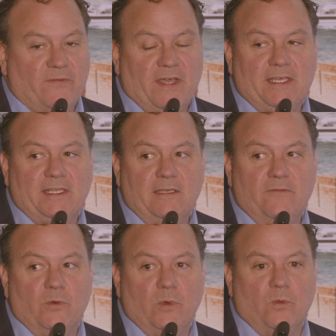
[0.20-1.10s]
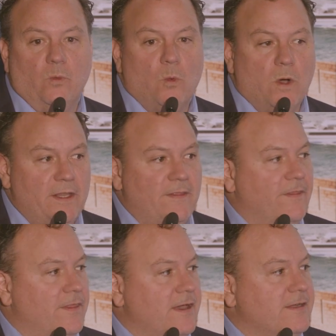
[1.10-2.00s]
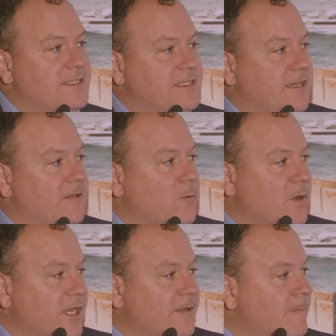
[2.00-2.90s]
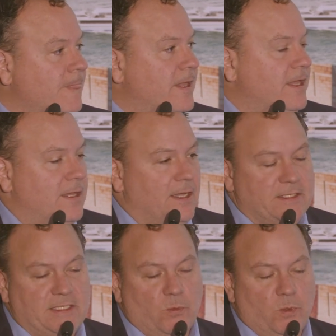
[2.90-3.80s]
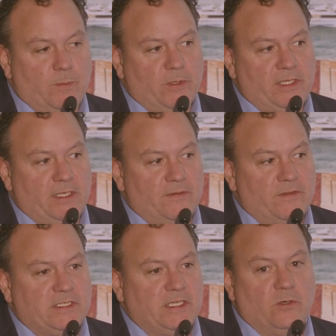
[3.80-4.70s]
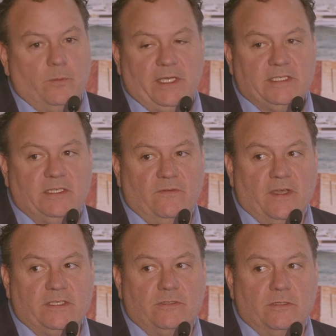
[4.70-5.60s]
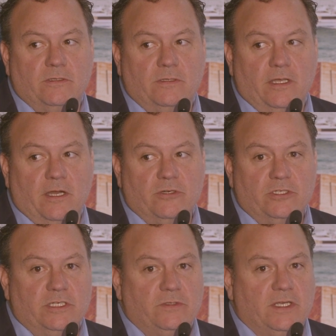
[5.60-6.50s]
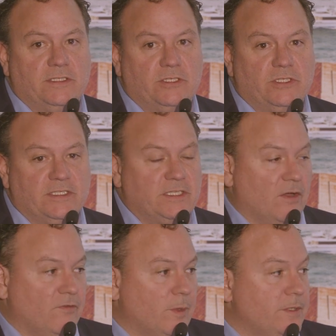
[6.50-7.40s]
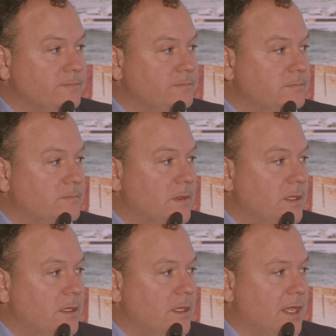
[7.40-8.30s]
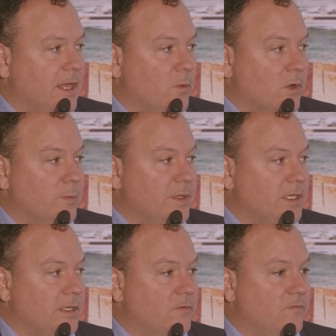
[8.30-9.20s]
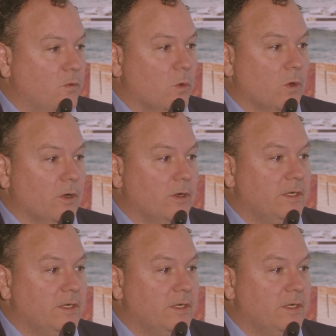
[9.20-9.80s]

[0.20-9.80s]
I could leave you with one thought to take away, is that we believe the single biggest investor in energy transition is the government, and will be for